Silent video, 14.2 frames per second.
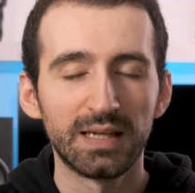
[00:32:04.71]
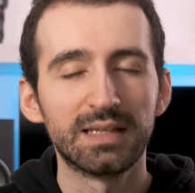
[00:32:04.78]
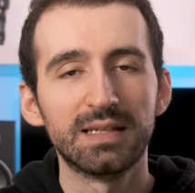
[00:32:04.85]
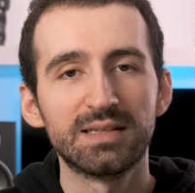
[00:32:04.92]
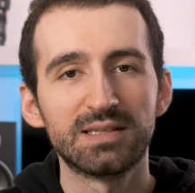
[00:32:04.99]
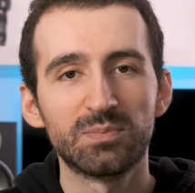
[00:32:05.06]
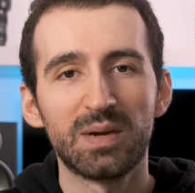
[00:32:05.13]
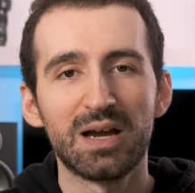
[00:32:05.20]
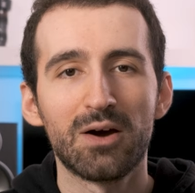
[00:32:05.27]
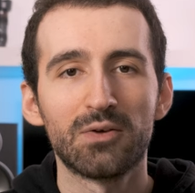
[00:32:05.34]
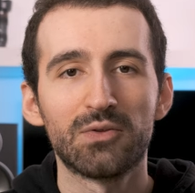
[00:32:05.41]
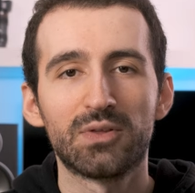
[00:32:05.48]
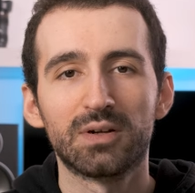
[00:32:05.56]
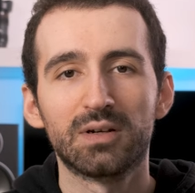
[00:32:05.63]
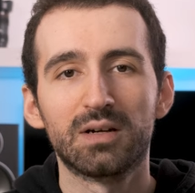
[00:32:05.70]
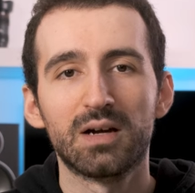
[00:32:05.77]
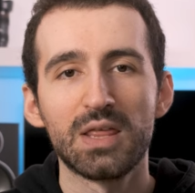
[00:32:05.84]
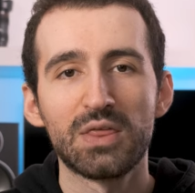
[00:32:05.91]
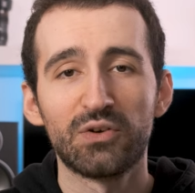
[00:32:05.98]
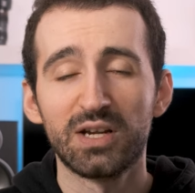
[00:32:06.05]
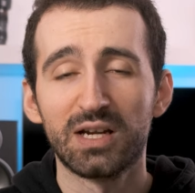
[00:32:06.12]
and it's about
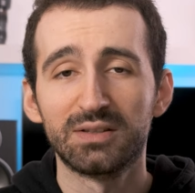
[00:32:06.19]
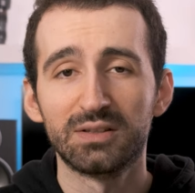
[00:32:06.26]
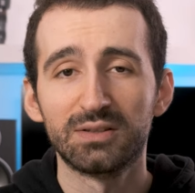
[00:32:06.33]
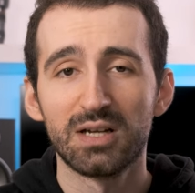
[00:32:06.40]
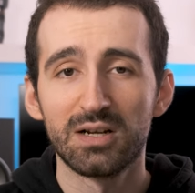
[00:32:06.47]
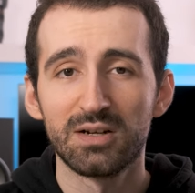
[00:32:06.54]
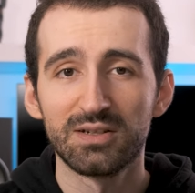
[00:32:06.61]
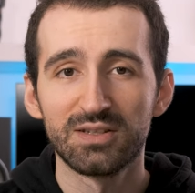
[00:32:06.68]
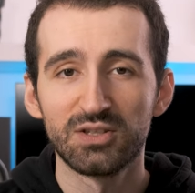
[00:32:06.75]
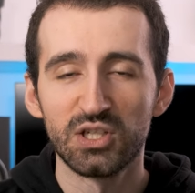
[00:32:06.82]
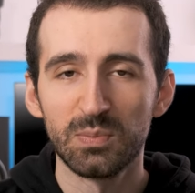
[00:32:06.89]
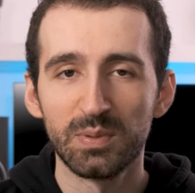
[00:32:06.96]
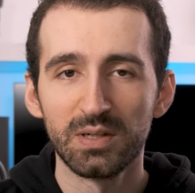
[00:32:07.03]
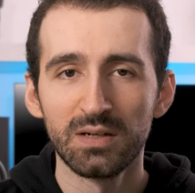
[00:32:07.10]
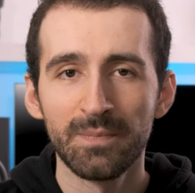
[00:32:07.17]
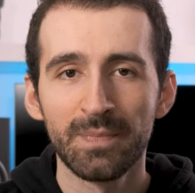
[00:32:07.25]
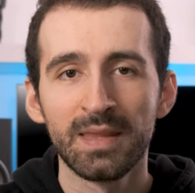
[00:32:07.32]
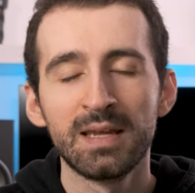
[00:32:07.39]
uh, $300 cheaper.